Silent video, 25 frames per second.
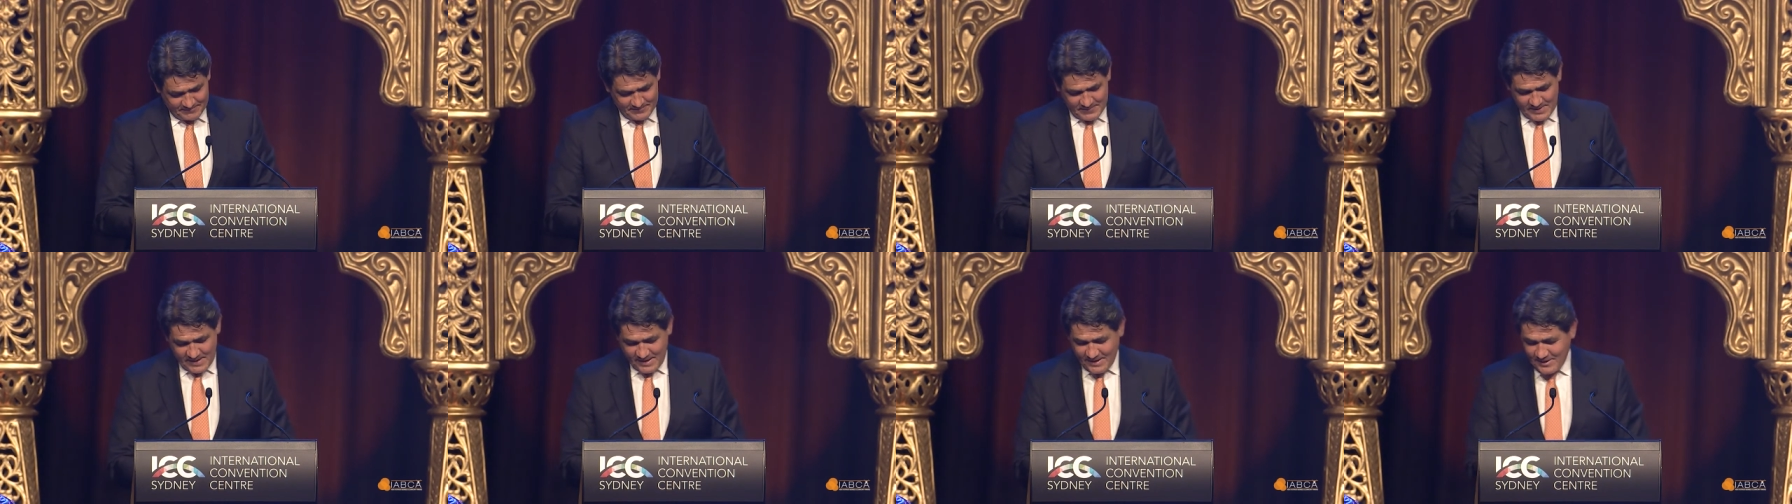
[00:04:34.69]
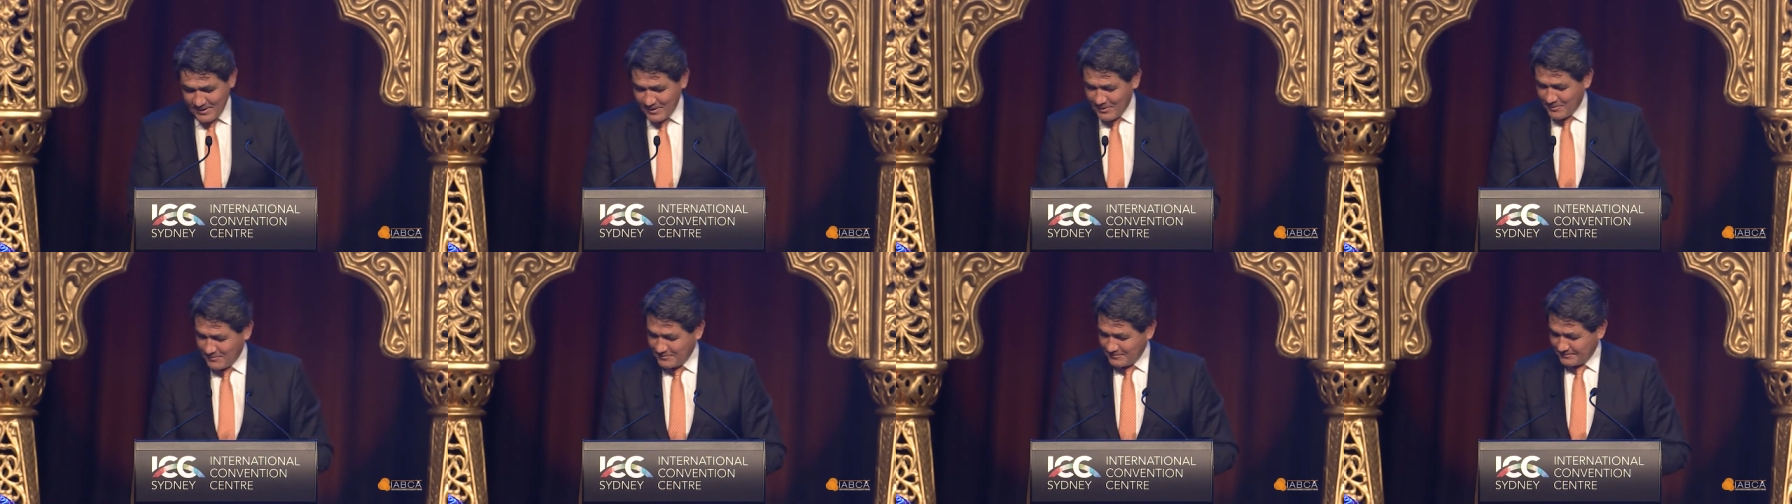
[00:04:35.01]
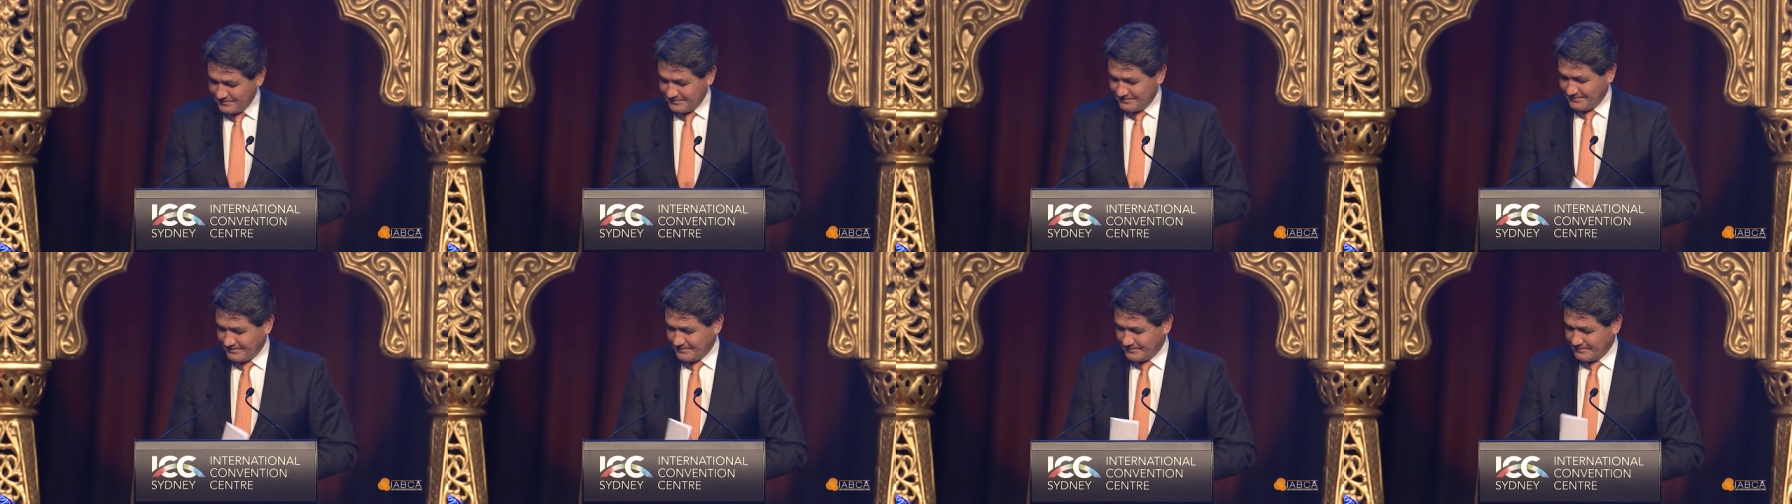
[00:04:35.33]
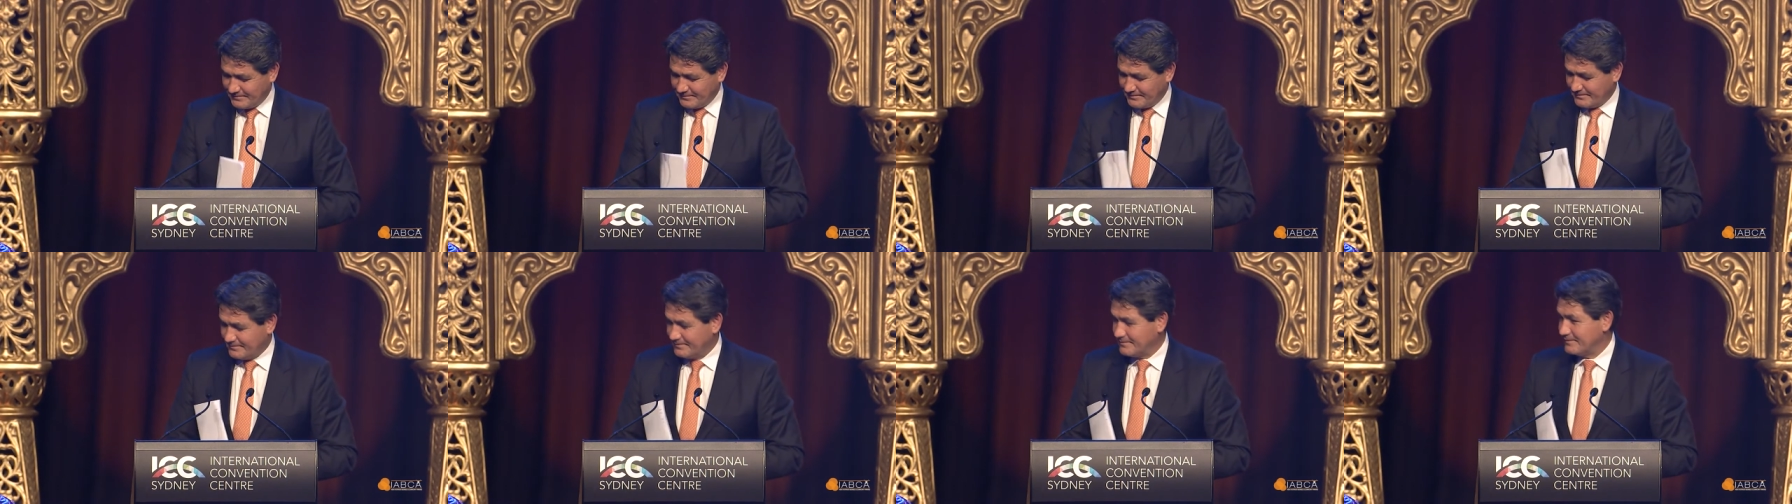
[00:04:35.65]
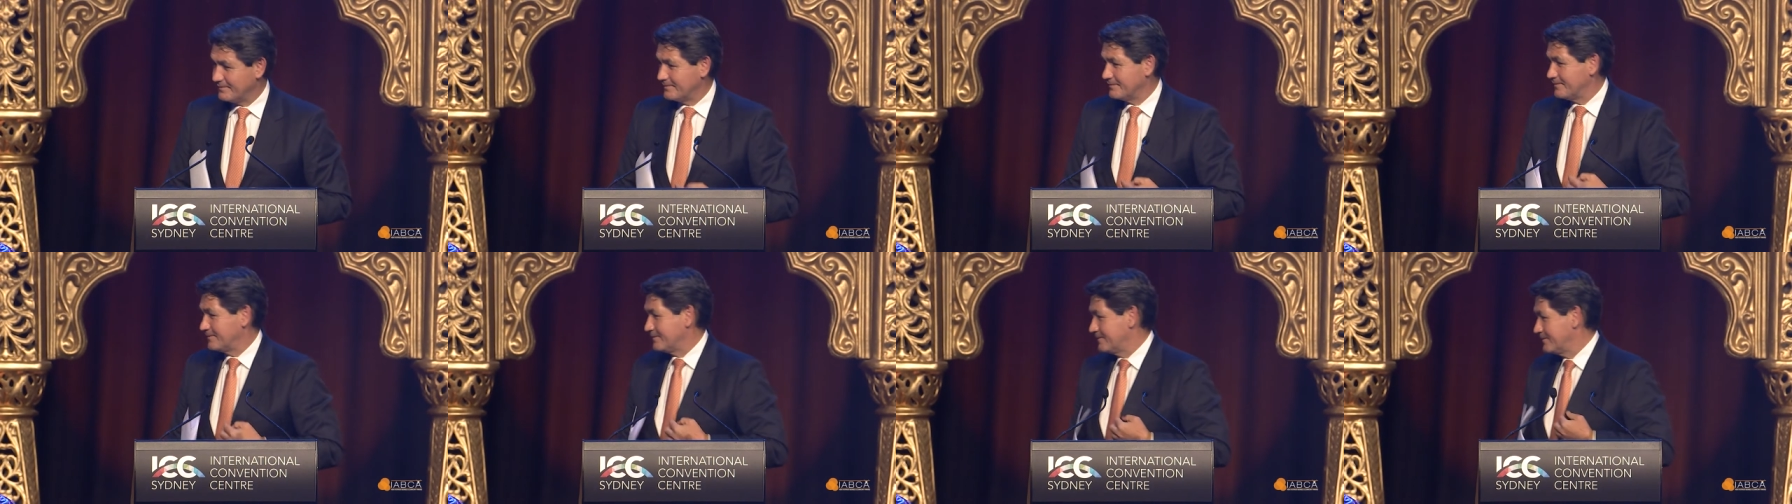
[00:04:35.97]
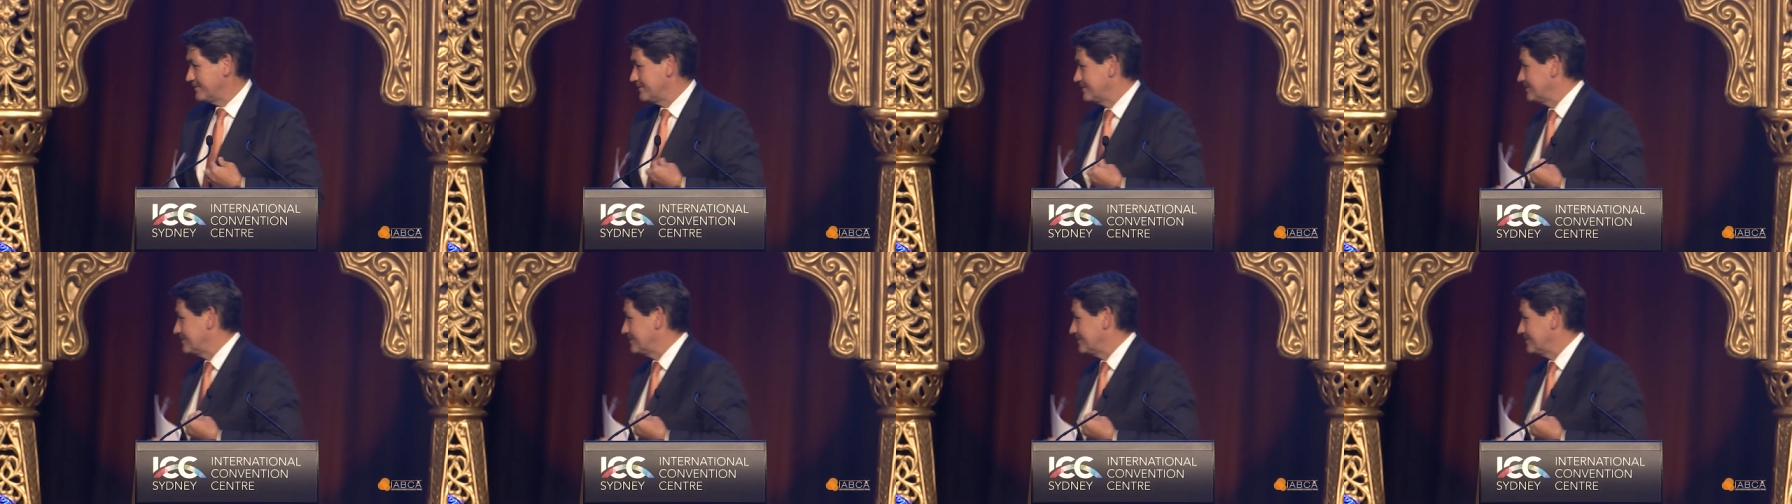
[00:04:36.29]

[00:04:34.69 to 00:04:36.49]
Thank you. Thank you.